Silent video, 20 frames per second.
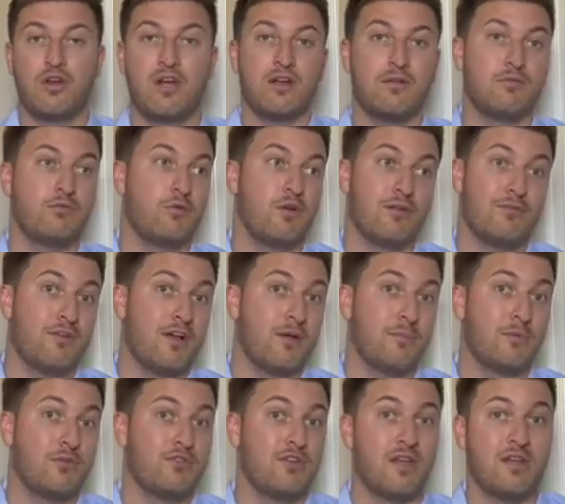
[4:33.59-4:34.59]

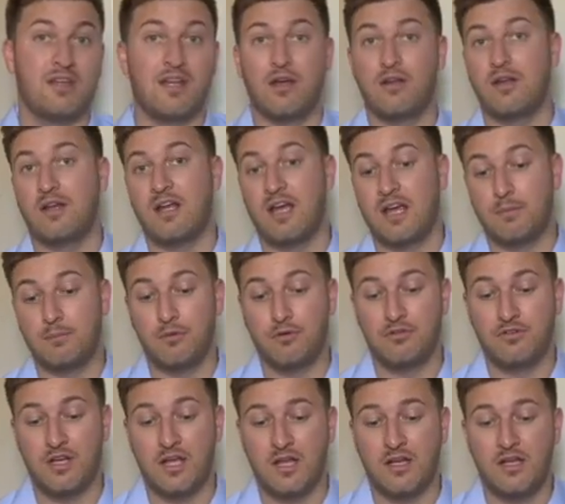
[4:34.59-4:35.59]
25% down to
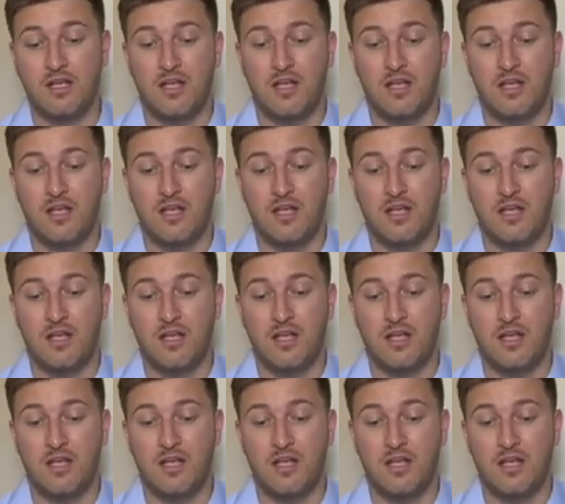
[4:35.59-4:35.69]
9%.